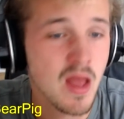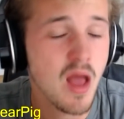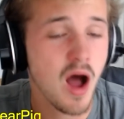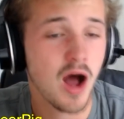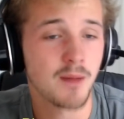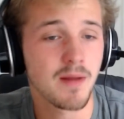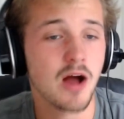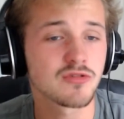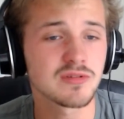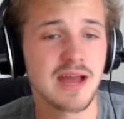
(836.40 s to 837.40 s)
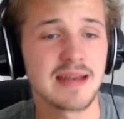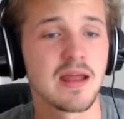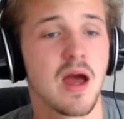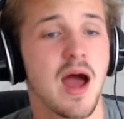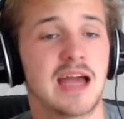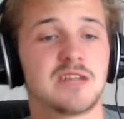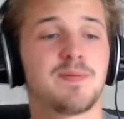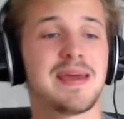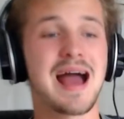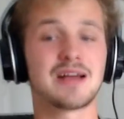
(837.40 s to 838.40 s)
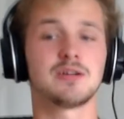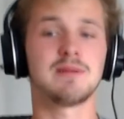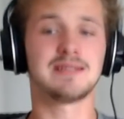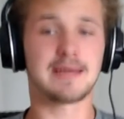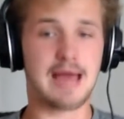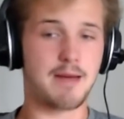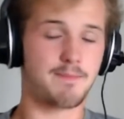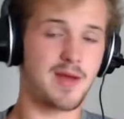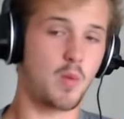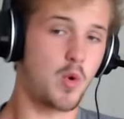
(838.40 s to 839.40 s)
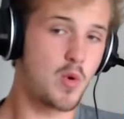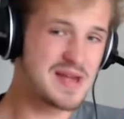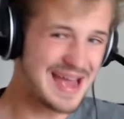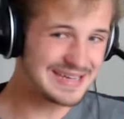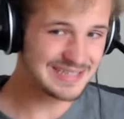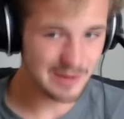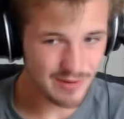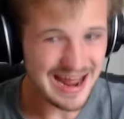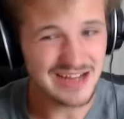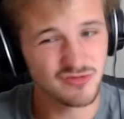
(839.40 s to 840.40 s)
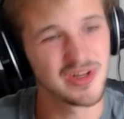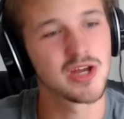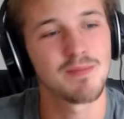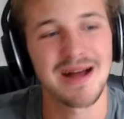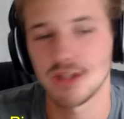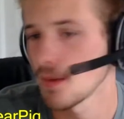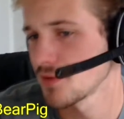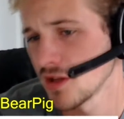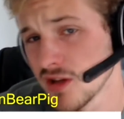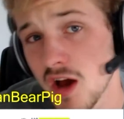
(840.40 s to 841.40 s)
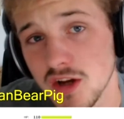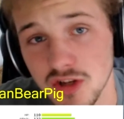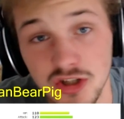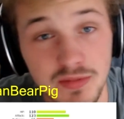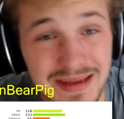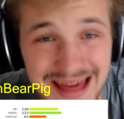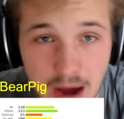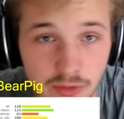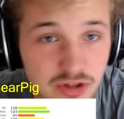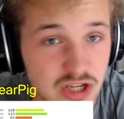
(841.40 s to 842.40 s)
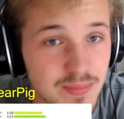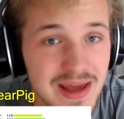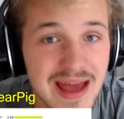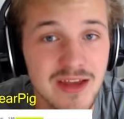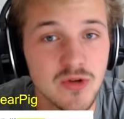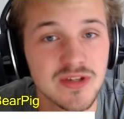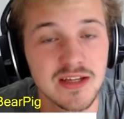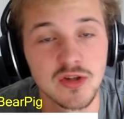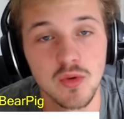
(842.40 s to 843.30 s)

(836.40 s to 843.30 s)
110 HP actually means it can be a wall occasionally when it has a really good matchup, such as Miguel in the GBA used it to